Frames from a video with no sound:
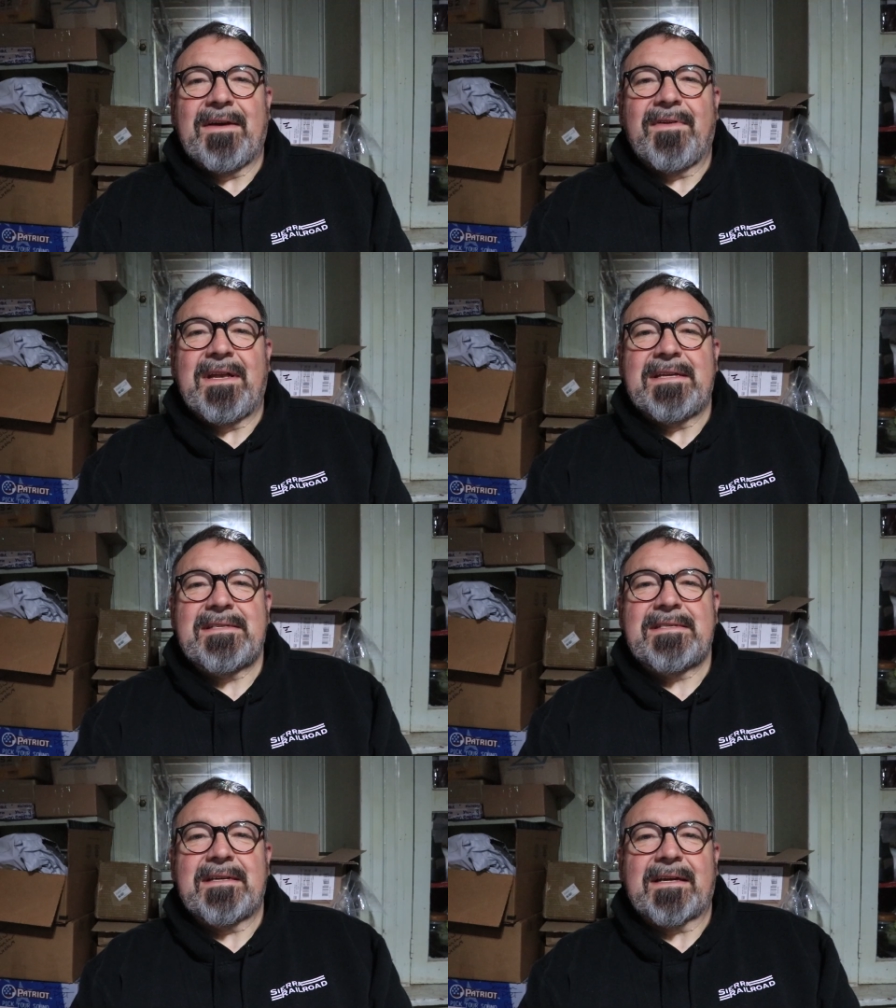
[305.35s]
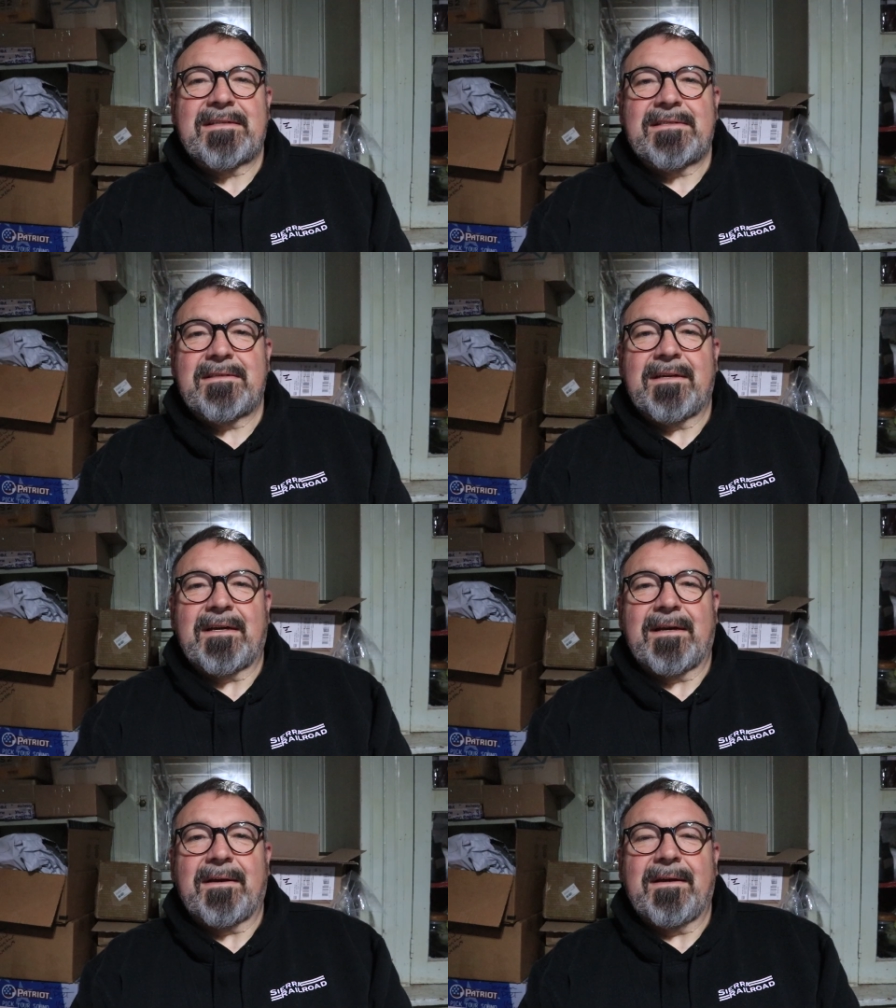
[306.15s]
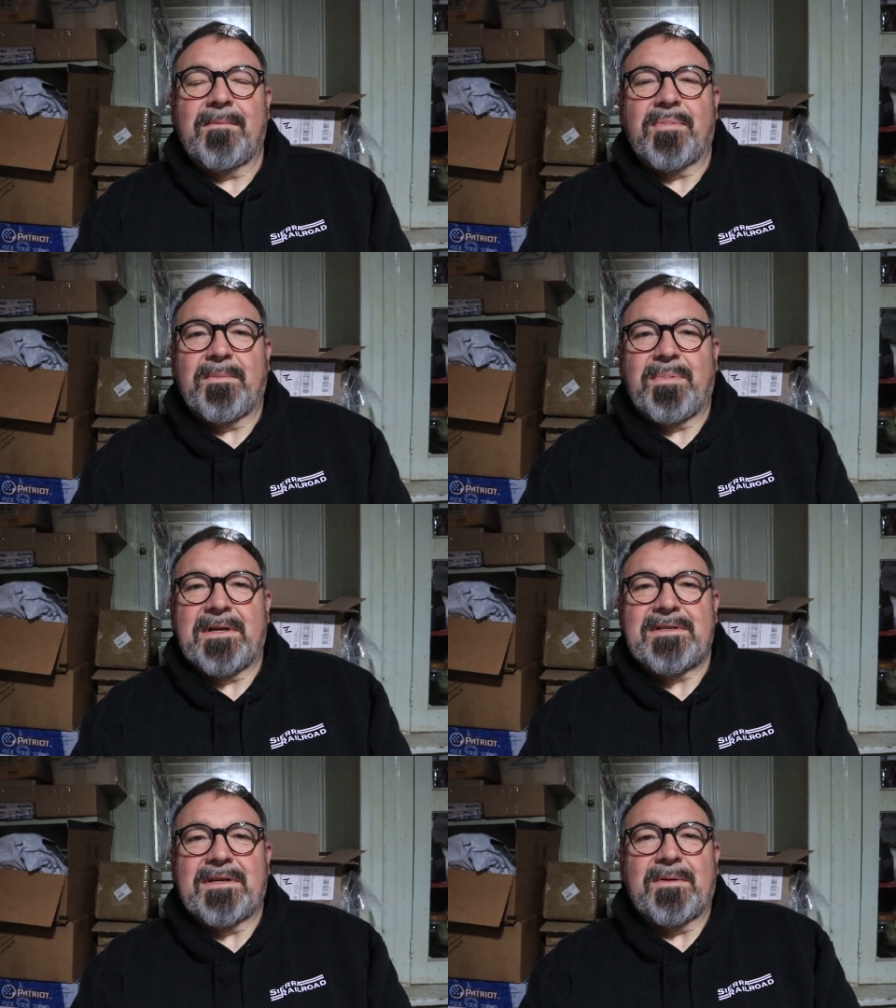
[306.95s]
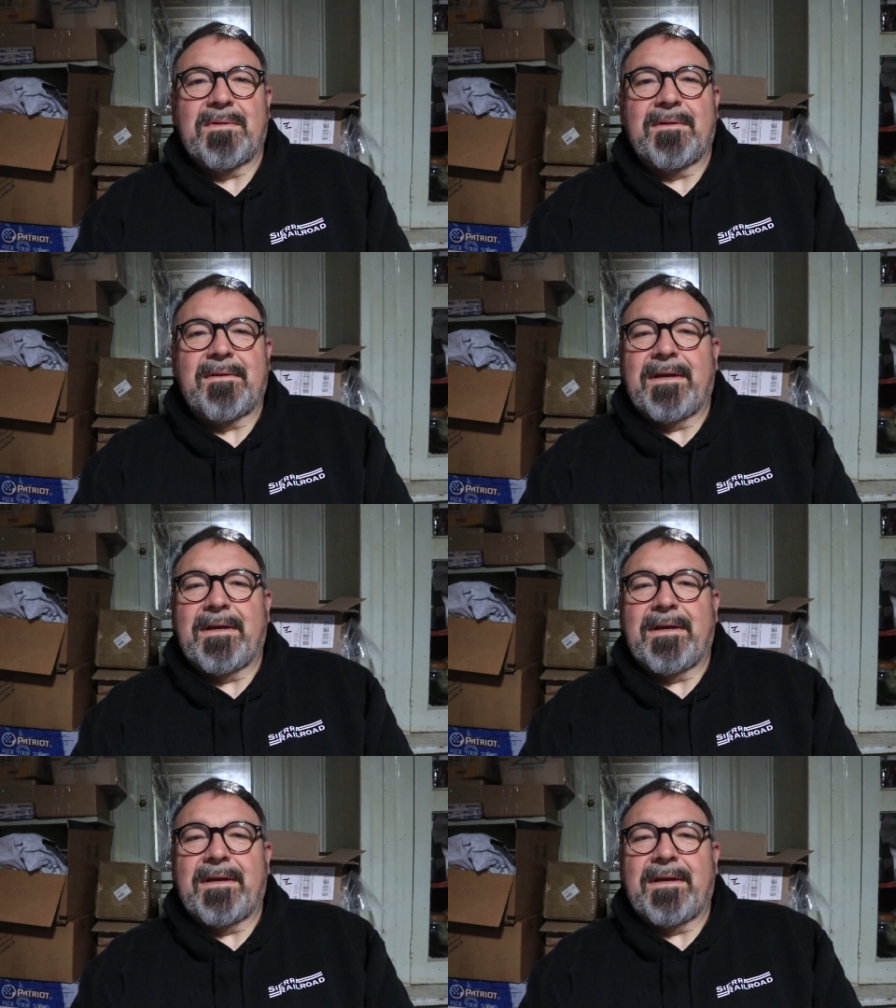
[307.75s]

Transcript: EF86 uh, input pentode.